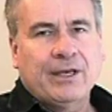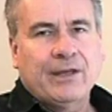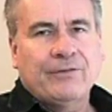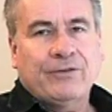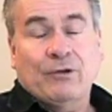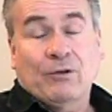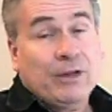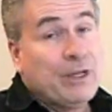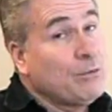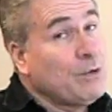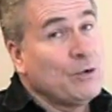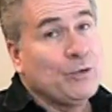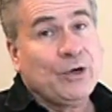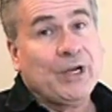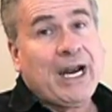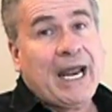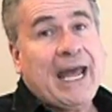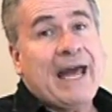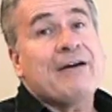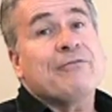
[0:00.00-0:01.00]
The only way we're
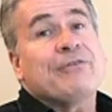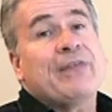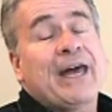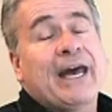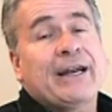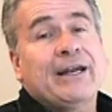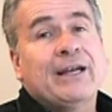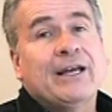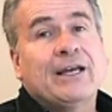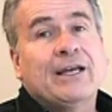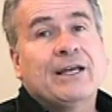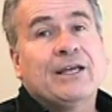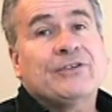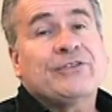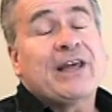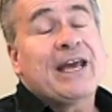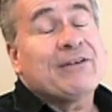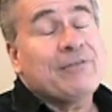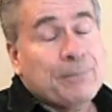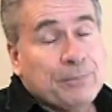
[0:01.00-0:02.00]
going to have that is
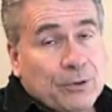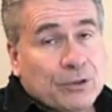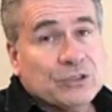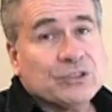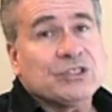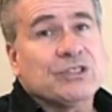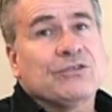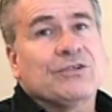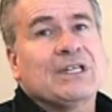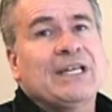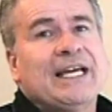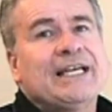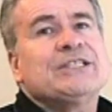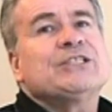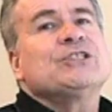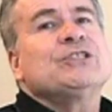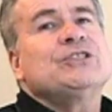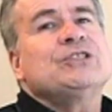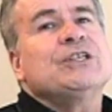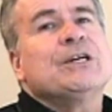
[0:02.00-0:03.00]
to have a personal
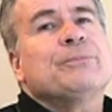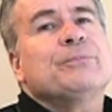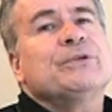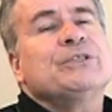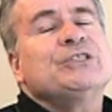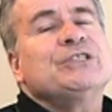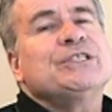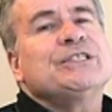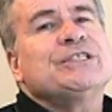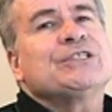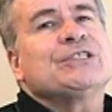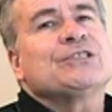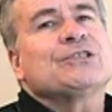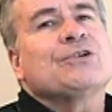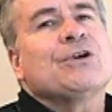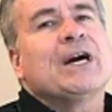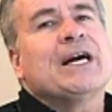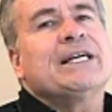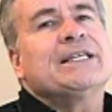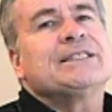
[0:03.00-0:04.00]
relationship with Jesus
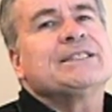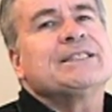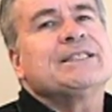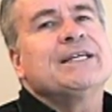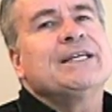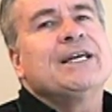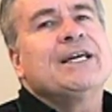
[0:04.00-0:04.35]
Christ.